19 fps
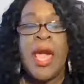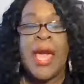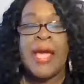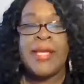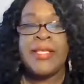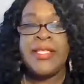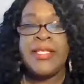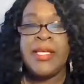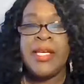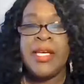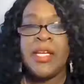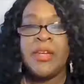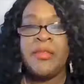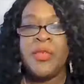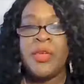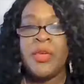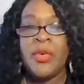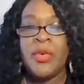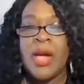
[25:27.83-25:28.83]
I did an
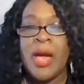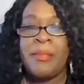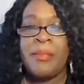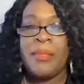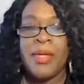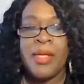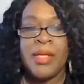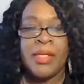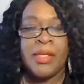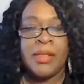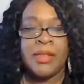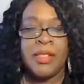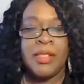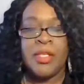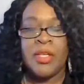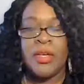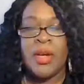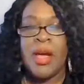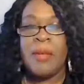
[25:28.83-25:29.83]
interview a couple of
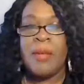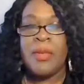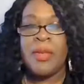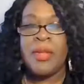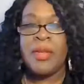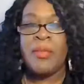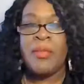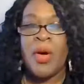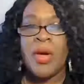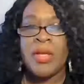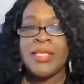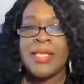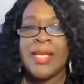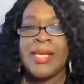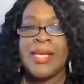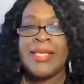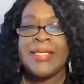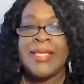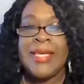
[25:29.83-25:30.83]
the boss
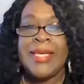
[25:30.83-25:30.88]
ladies